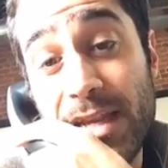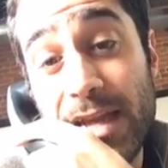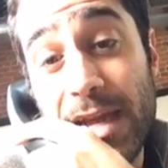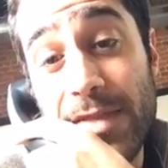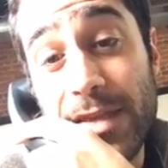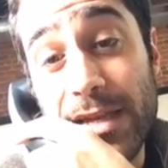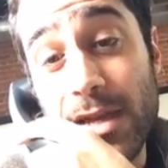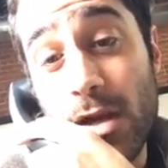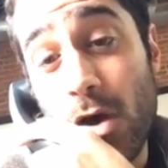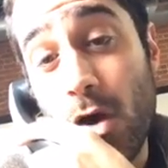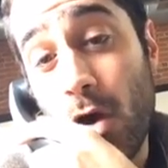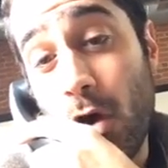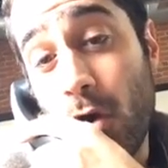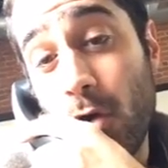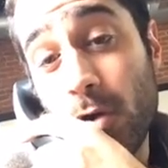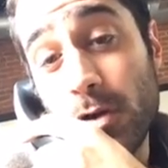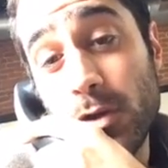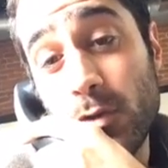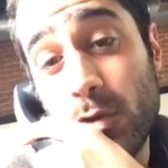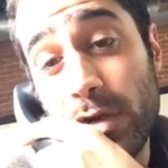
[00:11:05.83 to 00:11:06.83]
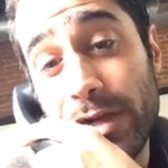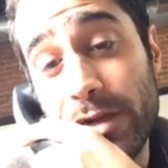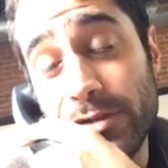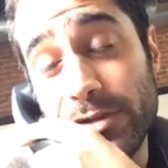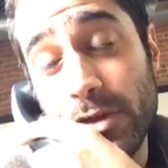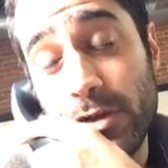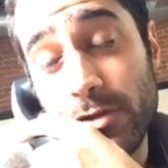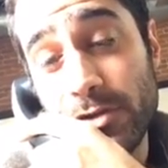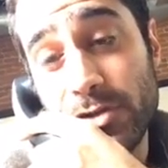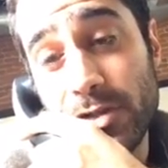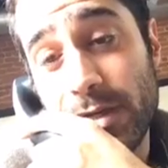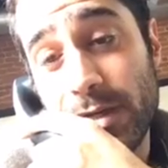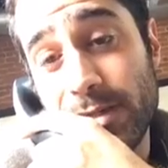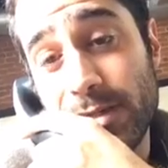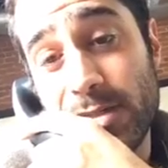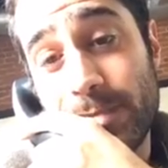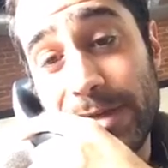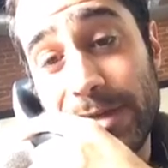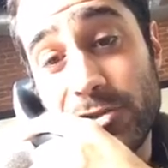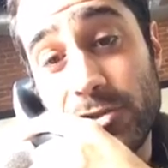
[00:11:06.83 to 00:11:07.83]
And then all the way on the other side of
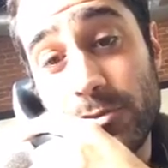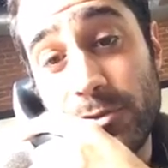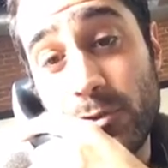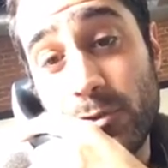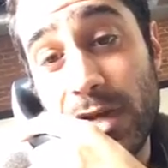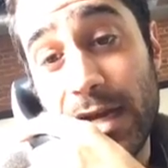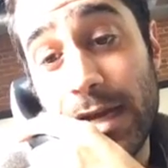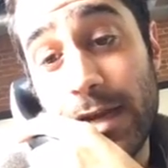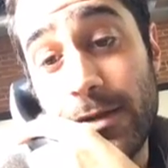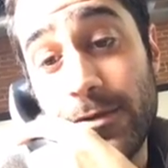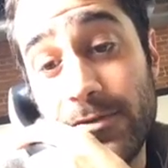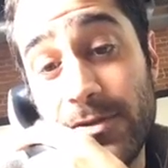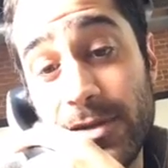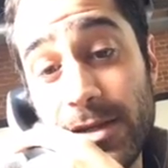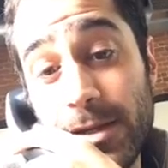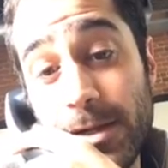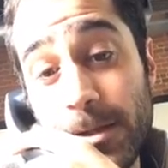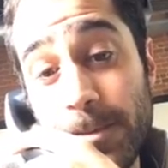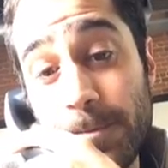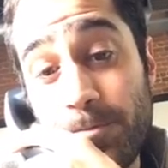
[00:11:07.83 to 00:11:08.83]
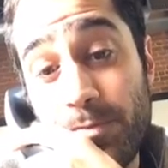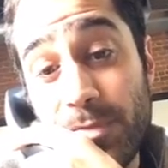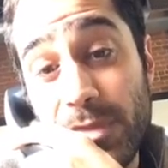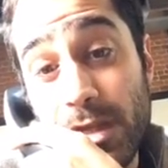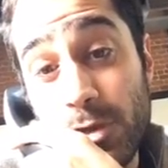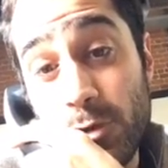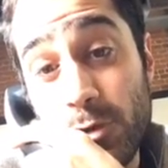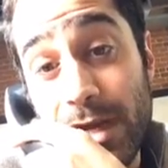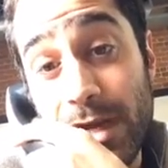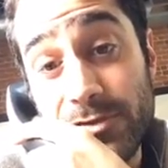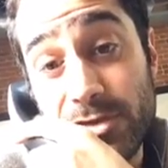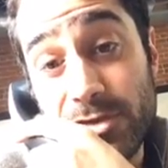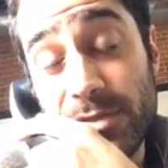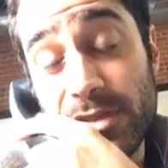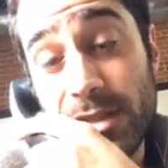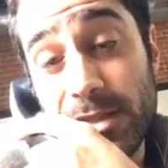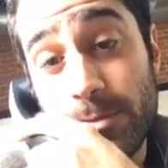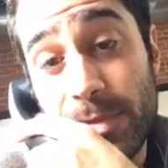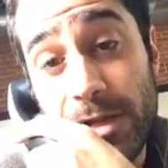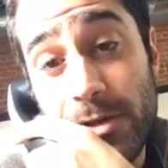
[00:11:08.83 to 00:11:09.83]
the spectrum, you have
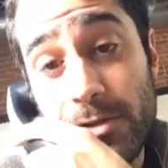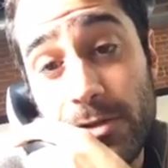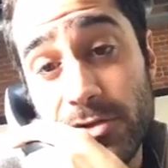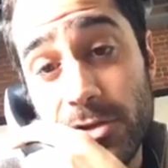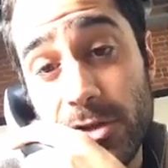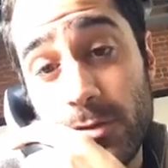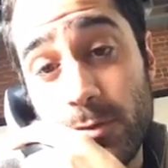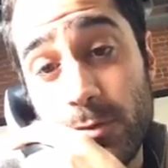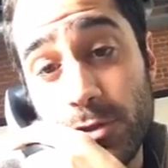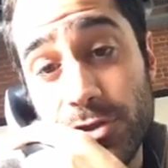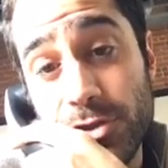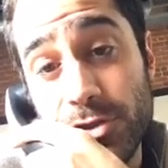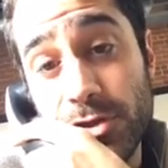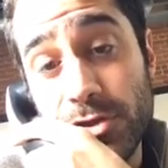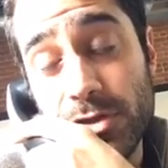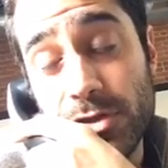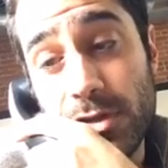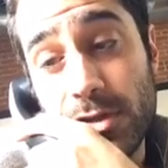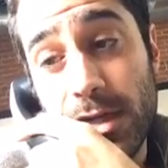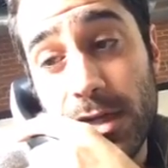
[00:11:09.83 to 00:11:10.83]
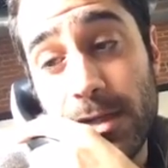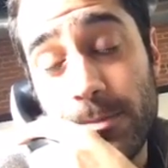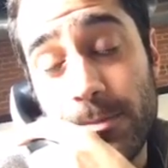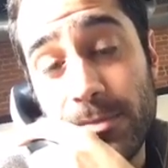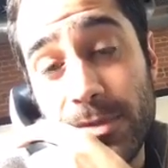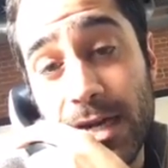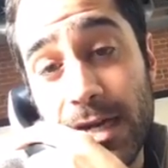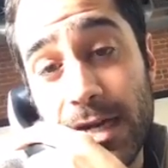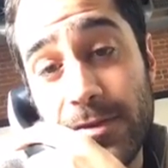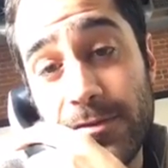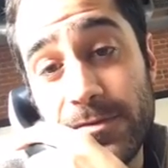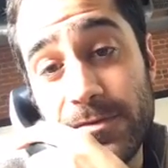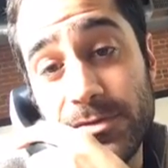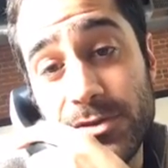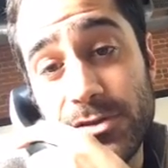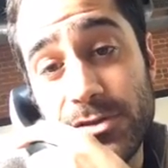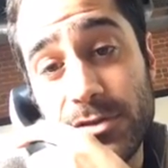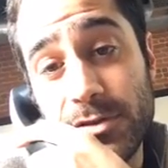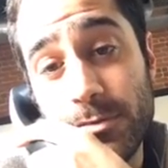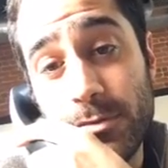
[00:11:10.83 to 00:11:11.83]
something like Periscope, which is kind of
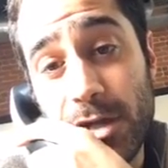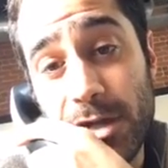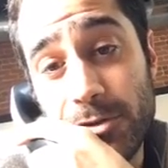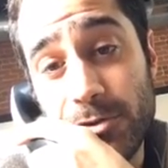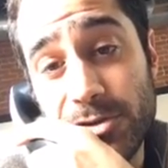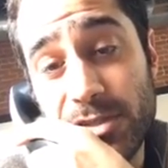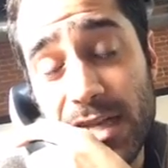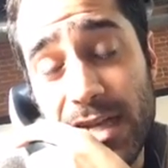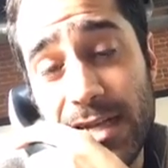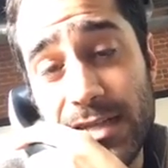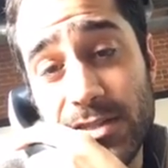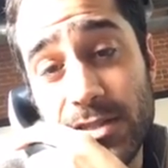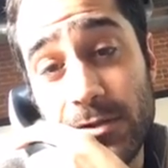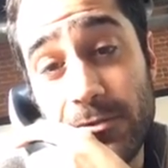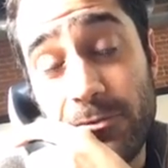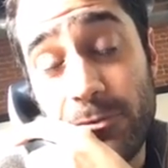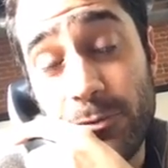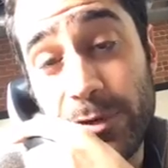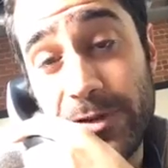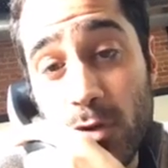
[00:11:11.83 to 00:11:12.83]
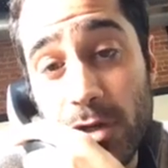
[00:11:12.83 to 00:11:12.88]
democratized and free.